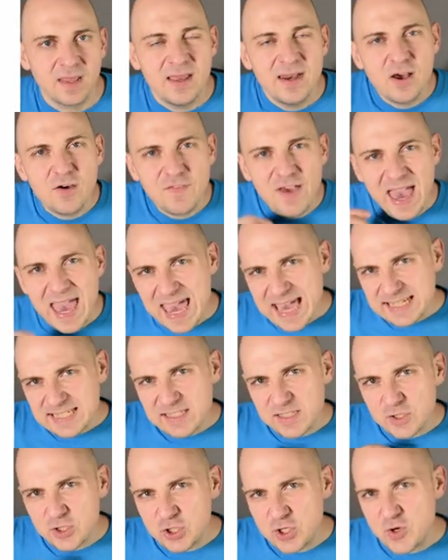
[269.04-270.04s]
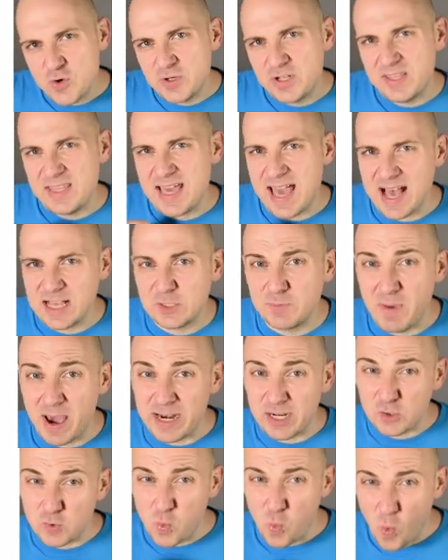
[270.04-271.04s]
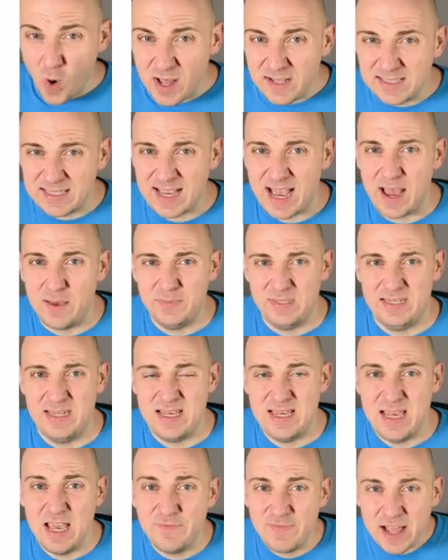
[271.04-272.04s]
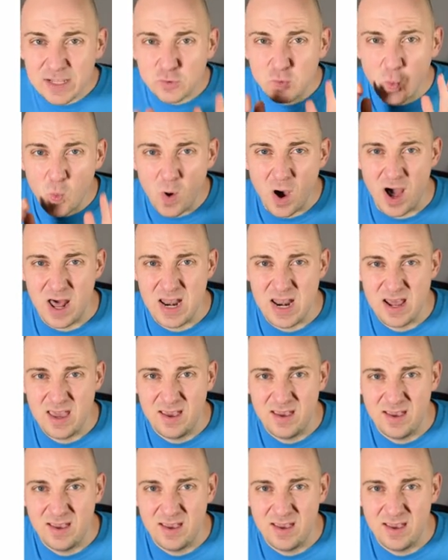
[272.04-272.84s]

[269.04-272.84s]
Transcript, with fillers: Now if a to the 2 to the s minus 1 times d, if that's 1,